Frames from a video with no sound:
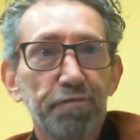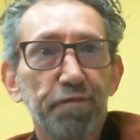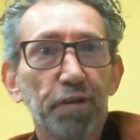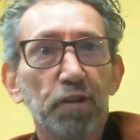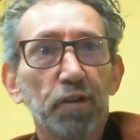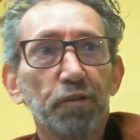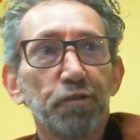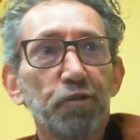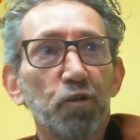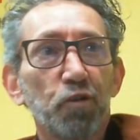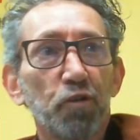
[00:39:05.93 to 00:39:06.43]

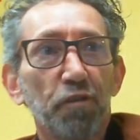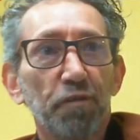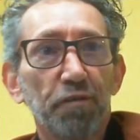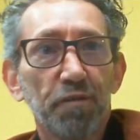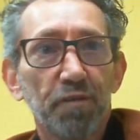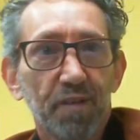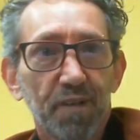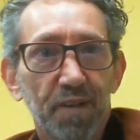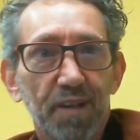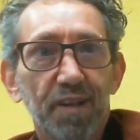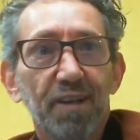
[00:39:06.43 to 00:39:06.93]
difficult
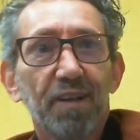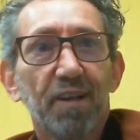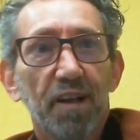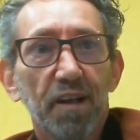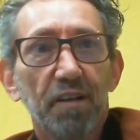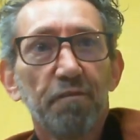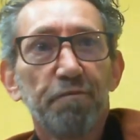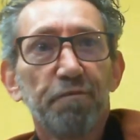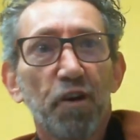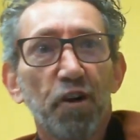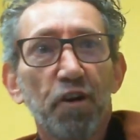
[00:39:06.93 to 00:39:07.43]

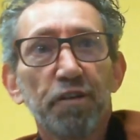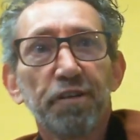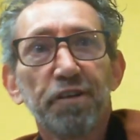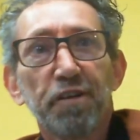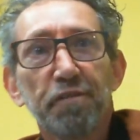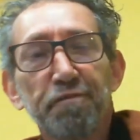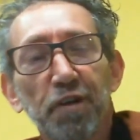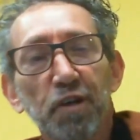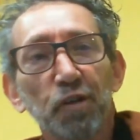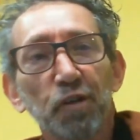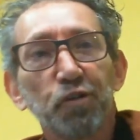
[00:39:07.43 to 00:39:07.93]
very
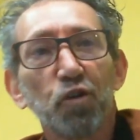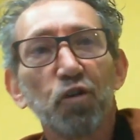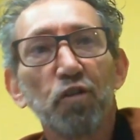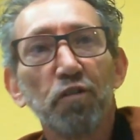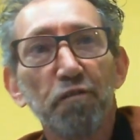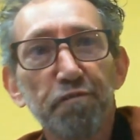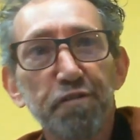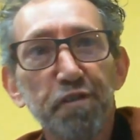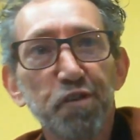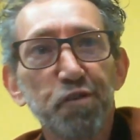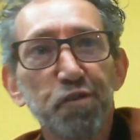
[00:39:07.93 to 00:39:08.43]
difficult to
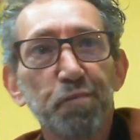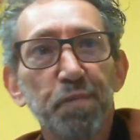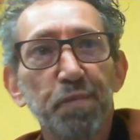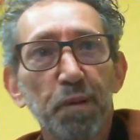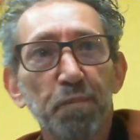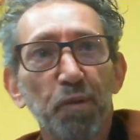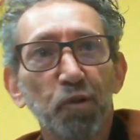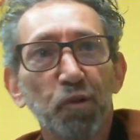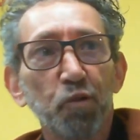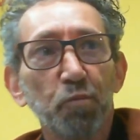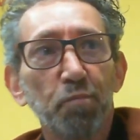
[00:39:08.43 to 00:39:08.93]
convince people
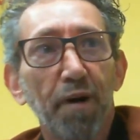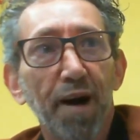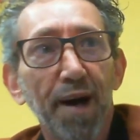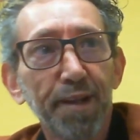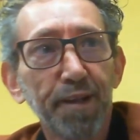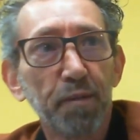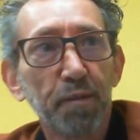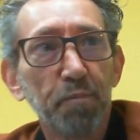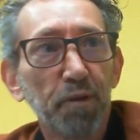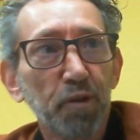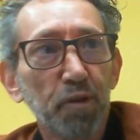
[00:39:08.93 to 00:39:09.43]
to buy
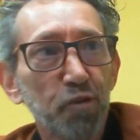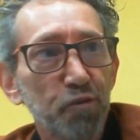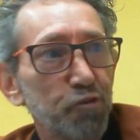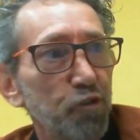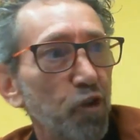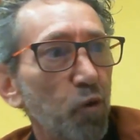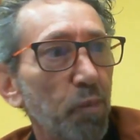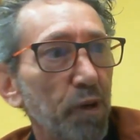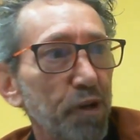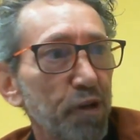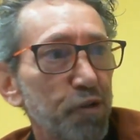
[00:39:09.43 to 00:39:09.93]
them because
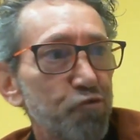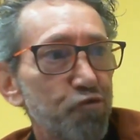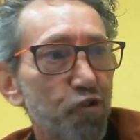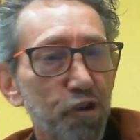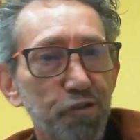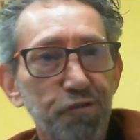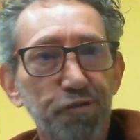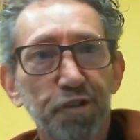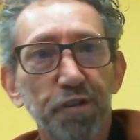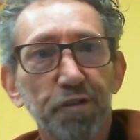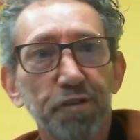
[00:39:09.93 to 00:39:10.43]
nobody
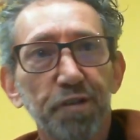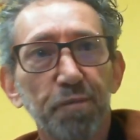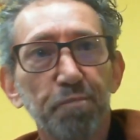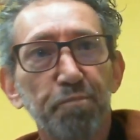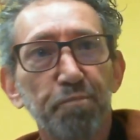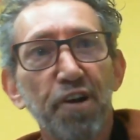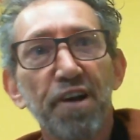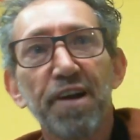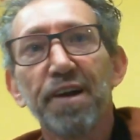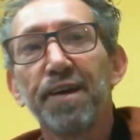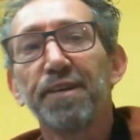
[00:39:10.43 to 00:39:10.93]
trusted the
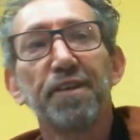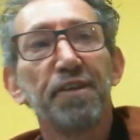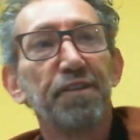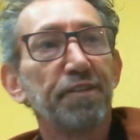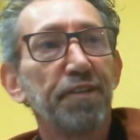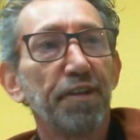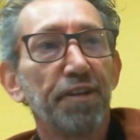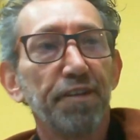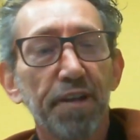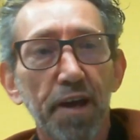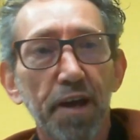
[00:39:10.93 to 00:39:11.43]
brand and the
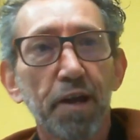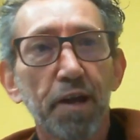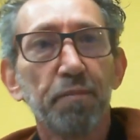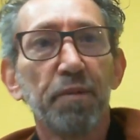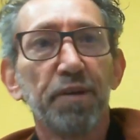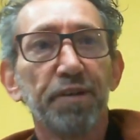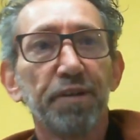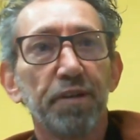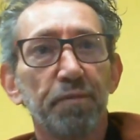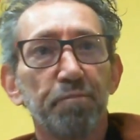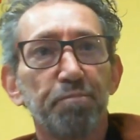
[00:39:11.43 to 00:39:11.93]
name
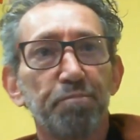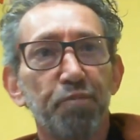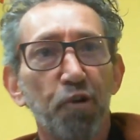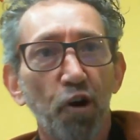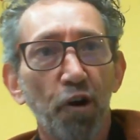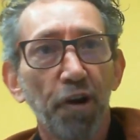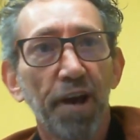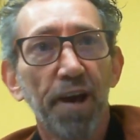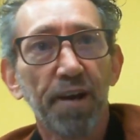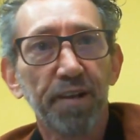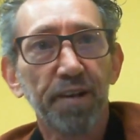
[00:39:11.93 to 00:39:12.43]
and the
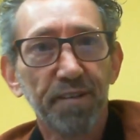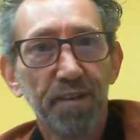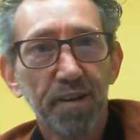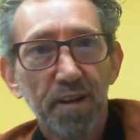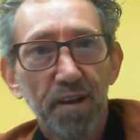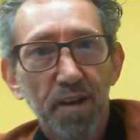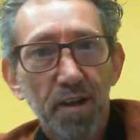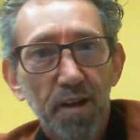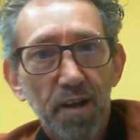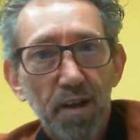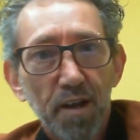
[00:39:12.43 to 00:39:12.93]
product.
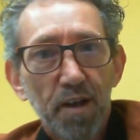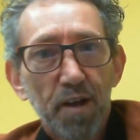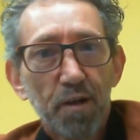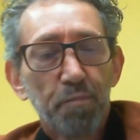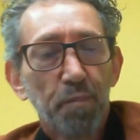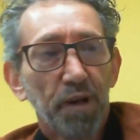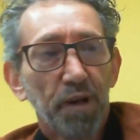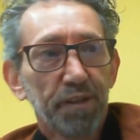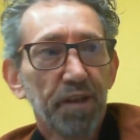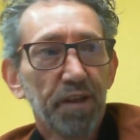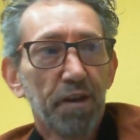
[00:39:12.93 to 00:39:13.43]

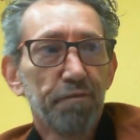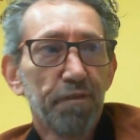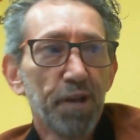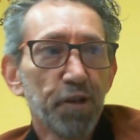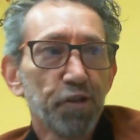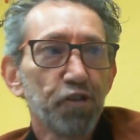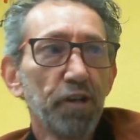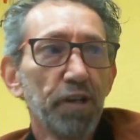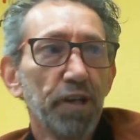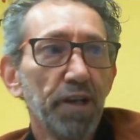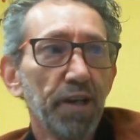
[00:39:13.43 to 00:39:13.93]
But
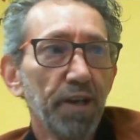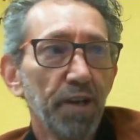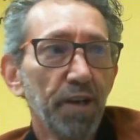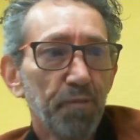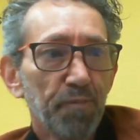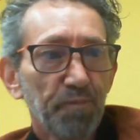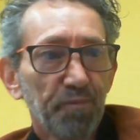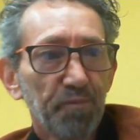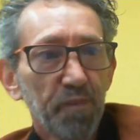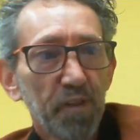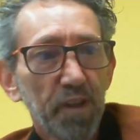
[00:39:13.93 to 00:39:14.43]
eventually,
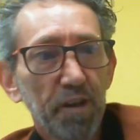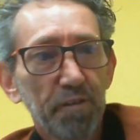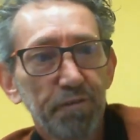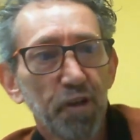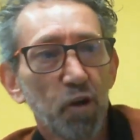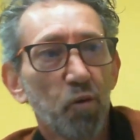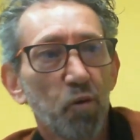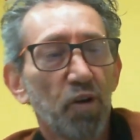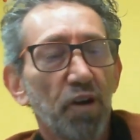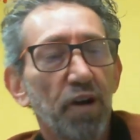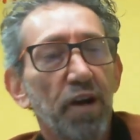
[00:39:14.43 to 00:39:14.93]
if there
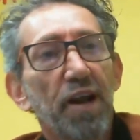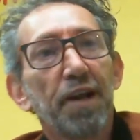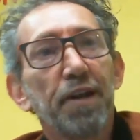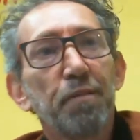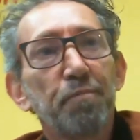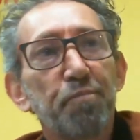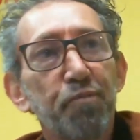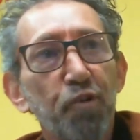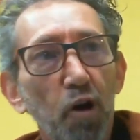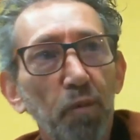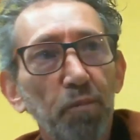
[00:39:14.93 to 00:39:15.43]
were any
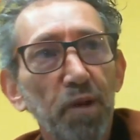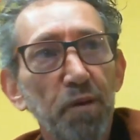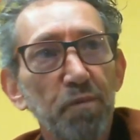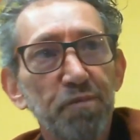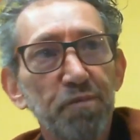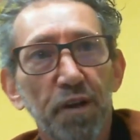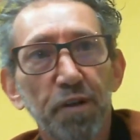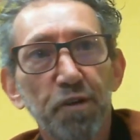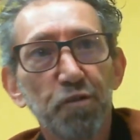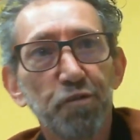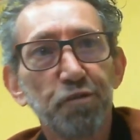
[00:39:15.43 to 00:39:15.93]
problems, I
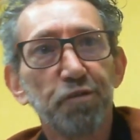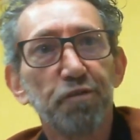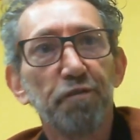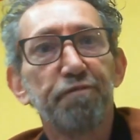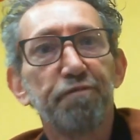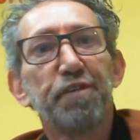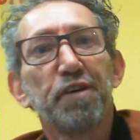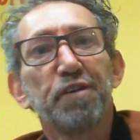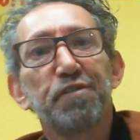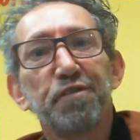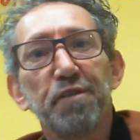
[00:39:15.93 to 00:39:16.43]
used to
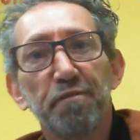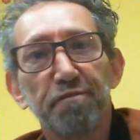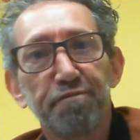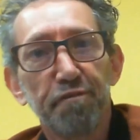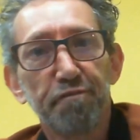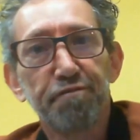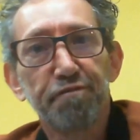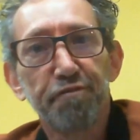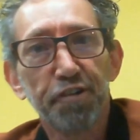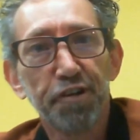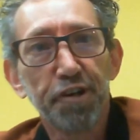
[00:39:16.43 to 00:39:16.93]
fix them for
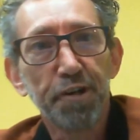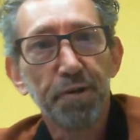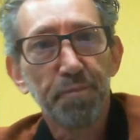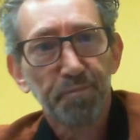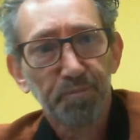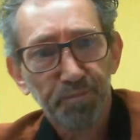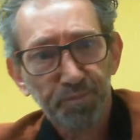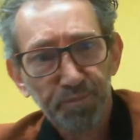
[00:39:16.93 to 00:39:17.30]
free.